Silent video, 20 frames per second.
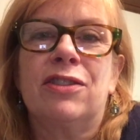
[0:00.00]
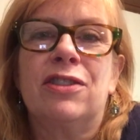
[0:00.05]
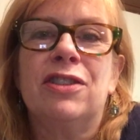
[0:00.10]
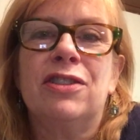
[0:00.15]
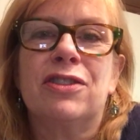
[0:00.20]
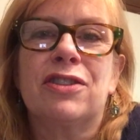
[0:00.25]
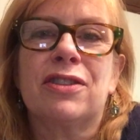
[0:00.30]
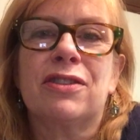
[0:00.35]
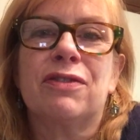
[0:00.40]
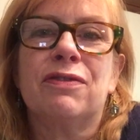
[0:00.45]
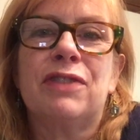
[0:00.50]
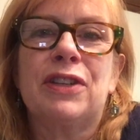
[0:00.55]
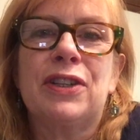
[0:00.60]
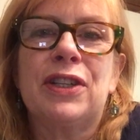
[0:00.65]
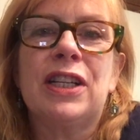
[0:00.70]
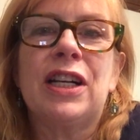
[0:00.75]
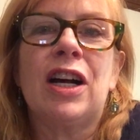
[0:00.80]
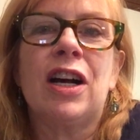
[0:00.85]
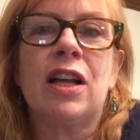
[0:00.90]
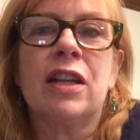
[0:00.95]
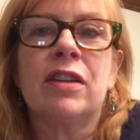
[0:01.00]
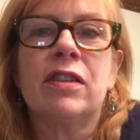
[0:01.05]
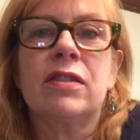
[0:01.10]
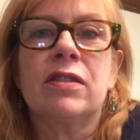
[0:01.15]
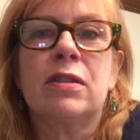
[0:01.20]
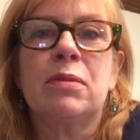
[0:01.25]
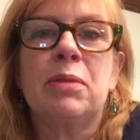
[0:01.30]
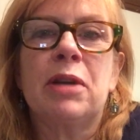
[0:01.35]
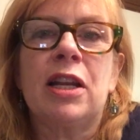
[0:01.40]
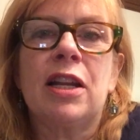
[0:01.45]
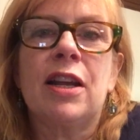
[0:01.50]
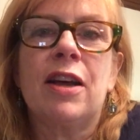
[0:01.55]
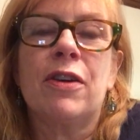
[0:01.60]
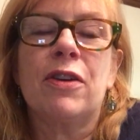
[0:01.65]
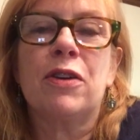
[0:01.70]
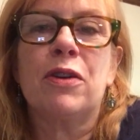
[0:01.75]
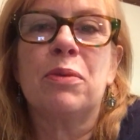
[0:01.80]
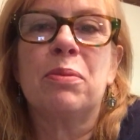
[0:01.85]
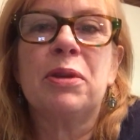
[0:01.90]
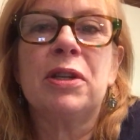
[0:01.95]
She's just very honest about
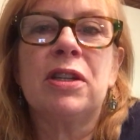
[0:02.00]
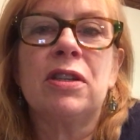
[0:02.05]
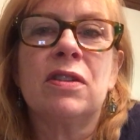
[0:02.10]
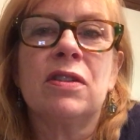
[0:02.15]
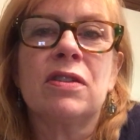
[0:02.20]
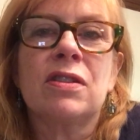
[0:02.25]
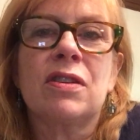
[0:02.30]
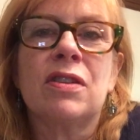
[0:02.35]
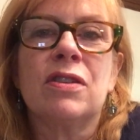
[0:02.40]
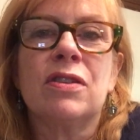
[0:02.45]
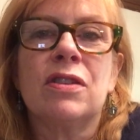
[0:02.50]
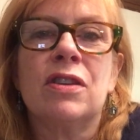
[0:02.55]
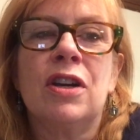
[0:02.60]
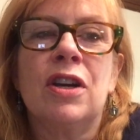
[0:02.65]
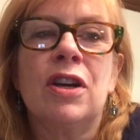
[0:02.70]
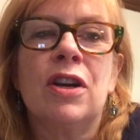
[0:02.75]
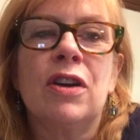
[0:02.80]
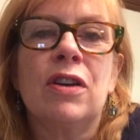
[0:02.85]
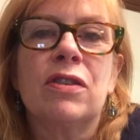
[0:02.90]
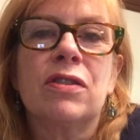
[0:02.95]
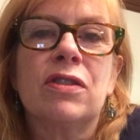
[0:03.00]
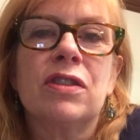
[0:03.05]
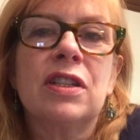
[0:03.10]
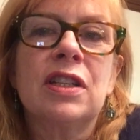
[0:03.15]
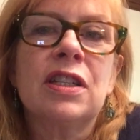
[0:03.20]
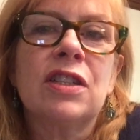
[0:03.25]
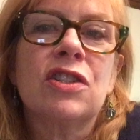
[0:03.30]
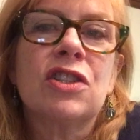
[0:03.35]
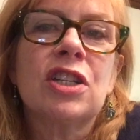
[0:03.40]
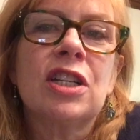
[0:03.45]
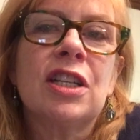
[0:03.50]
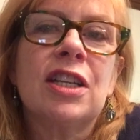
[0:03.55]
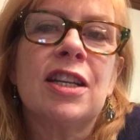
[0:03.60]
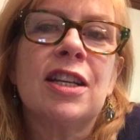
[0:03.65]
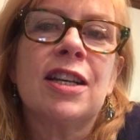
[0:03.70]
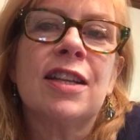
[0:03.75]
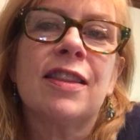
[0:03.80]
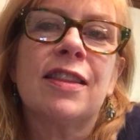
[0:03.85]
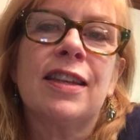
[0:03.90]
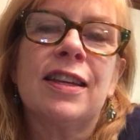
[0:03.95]
her opinions on her
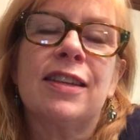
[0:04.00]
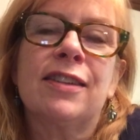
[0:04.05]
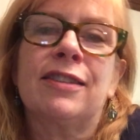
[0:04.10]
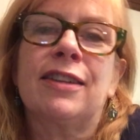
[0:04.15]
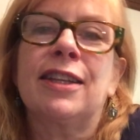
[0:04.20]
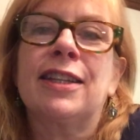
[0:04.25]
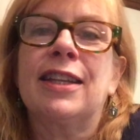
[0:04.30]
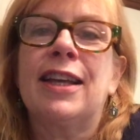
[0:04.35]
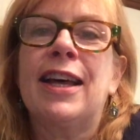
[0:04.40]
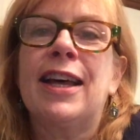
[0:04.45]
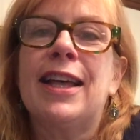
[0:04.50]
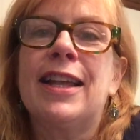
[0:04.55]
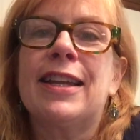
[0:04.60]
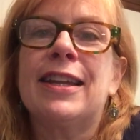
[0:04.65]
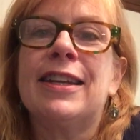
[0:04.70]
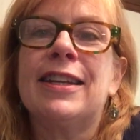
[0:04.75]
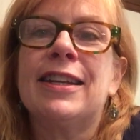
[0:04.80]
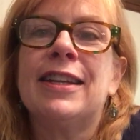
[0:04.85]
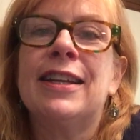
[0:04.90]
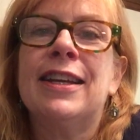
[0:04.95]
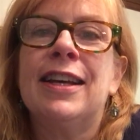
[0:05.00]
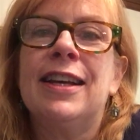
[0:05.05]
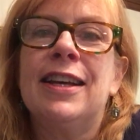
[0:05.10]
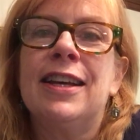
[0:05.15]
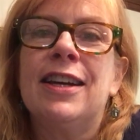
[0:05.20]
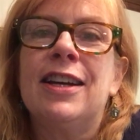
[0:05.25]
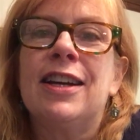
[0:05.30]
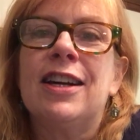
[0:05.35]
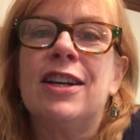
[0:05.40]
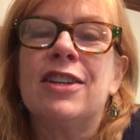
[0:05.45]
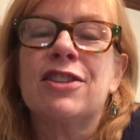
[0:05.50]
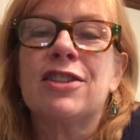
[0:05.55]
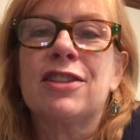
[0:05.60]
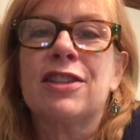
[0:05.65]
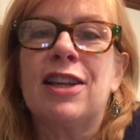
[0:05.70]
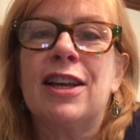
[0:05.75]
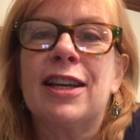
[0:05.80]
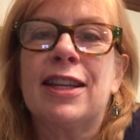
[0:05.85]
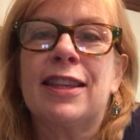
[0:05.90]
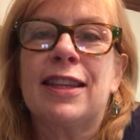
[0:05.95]
stitching and things like that. And I just
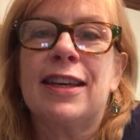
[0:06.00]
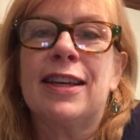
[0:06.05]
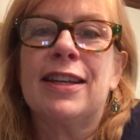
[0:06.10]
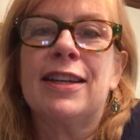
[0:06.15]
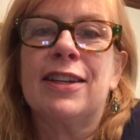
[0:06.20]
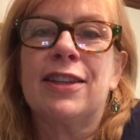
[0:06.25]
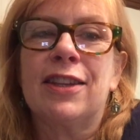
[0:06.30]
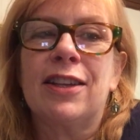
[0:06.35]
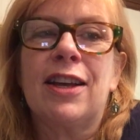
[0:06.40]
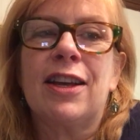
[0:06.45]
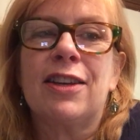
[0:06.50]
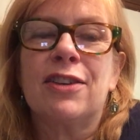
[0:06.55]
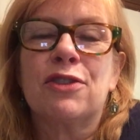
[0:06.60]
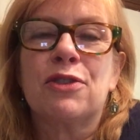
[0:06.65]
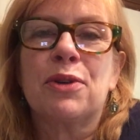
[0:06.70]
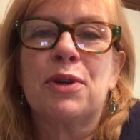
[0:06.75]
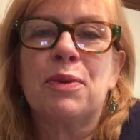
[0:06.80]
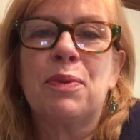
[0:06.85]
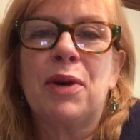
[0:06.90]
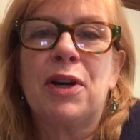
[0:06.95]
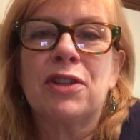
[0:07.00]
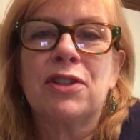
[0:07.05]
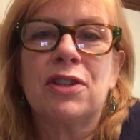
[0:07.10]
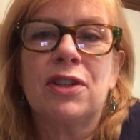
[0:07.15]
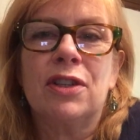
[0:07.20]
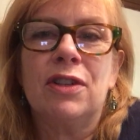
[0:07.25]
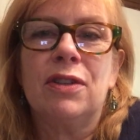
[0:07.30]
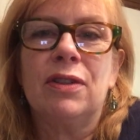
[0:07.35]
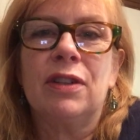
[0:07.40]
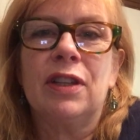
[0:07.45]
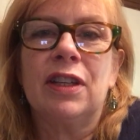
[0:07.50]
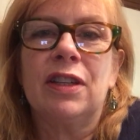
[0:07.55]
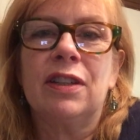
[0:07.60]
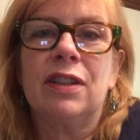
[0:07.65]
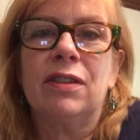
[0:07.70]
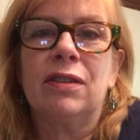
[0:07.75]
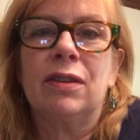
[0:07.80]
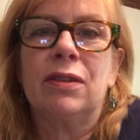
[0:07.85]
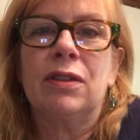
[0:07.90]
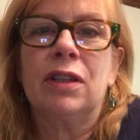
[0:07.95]
like that. I enjoy watching you,
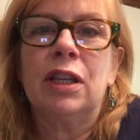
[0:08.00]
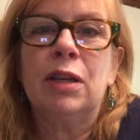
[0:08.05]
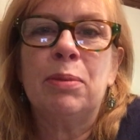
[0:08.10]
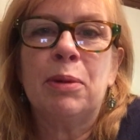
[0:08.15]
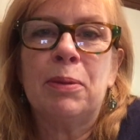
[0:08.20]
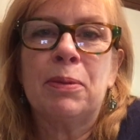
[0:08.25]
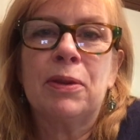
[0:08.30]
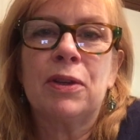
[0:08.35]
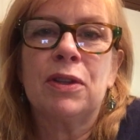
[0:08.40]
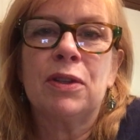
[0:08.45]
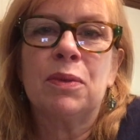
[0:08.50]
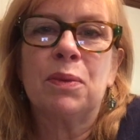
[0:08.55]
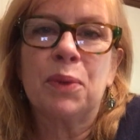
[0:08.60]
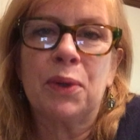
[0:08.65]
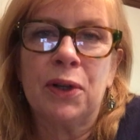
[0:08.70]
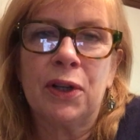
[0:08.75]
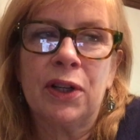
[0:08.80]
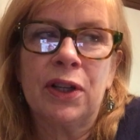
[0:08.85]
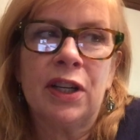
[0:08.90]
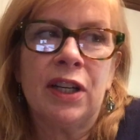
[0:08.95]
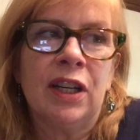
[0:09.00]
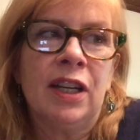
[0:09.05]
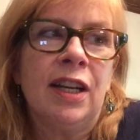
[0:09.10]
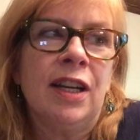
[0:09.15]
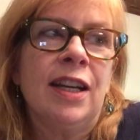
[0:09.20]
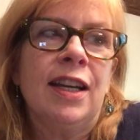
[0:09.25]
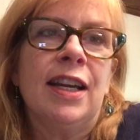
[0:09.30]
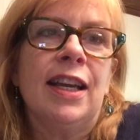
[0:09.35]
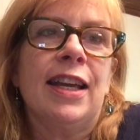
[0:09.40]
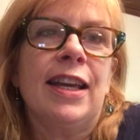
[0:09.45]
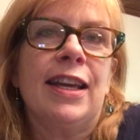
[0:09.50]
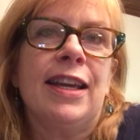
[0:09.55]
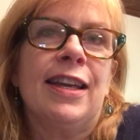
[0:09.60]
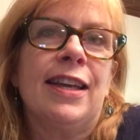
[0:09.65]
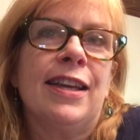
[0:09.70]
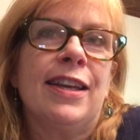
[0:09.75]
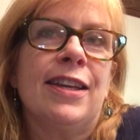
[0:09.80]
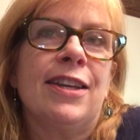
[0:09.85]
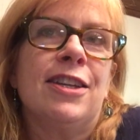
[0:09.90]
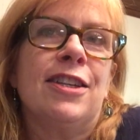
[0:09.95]
Lindy. So keep up the good work.
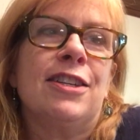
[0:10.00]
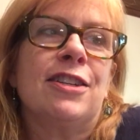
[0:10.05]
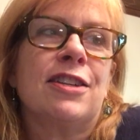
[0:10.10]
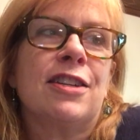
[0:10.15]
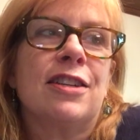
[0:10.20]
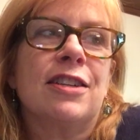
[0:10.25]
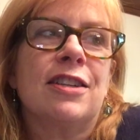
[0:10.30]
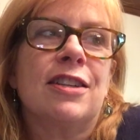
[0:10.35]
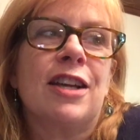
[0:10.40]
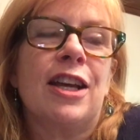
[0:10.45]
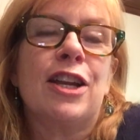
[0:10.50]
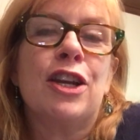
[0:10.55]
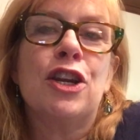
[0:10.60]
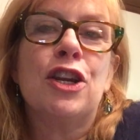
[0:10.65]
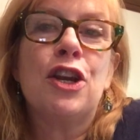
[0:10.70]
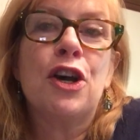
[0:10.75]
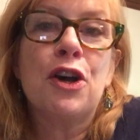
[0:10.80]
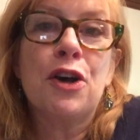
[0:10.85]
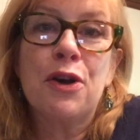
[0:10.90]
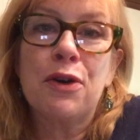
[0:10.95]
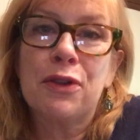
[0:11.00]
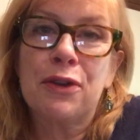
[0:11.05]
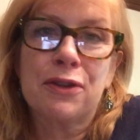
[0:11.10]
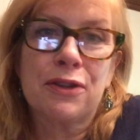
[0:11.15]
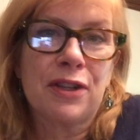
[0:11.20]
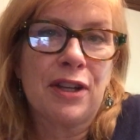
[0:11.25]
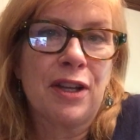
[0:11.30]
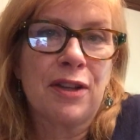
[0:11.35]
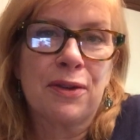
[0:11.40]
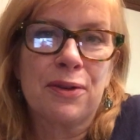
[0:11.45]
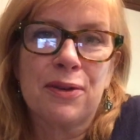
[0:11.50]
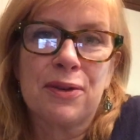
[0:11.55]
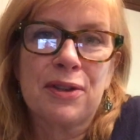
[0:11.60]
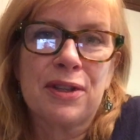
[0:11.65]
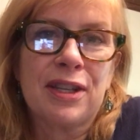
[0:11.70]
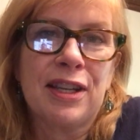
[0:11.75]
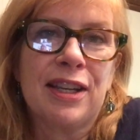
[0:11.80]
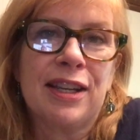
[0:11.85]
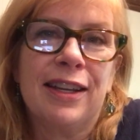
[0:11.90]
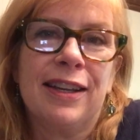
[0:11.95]
And I know there's
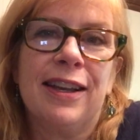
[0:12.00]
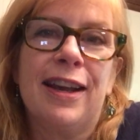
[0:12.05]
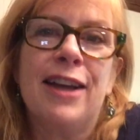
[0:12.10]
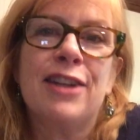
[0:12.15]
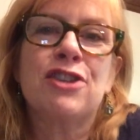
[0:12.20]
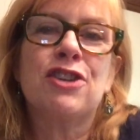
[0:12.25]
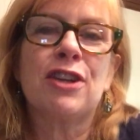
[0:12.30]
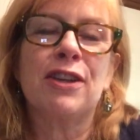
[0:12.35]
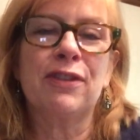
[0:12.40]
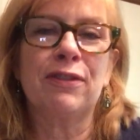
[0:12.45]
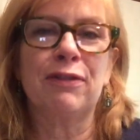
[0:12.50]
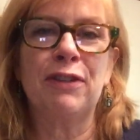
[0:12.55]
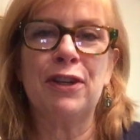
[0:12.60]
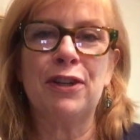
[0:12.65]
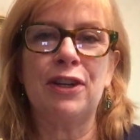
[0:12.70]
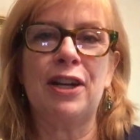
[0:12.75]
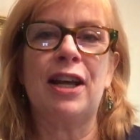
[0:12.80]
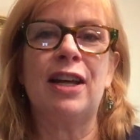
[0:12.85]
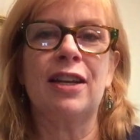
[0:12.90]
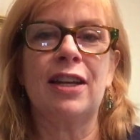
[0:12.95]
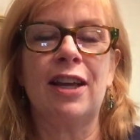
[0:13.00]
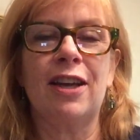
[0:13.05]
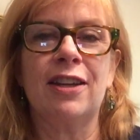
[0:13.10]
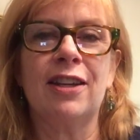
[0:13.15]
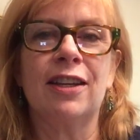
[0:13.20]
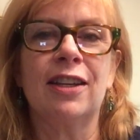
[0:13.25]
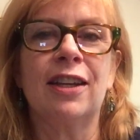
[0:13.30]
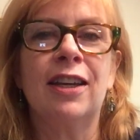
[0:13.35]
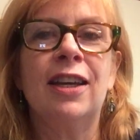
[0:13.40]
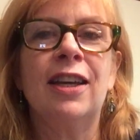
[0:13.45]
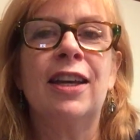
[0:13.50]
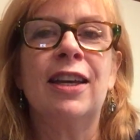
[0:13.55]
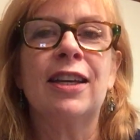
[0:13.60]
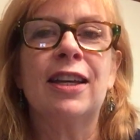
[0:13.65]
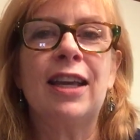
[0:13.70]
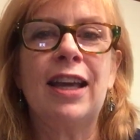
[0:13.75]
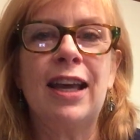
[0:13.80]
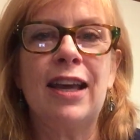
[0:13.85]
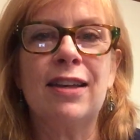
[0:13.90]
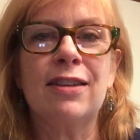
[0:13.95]
others. I just figured out how to
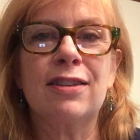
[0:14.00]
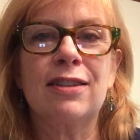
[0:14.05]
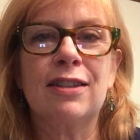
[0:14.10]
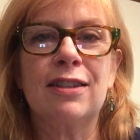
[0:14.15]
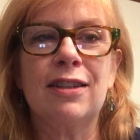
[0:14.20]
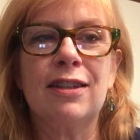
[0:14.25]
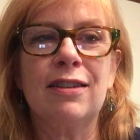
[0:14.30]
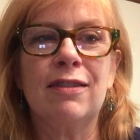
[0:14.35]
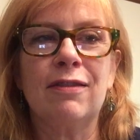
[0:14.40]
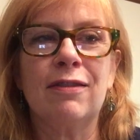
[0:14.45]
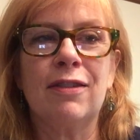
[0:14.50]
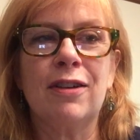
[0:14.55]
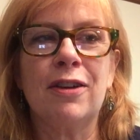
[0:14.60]
cast it.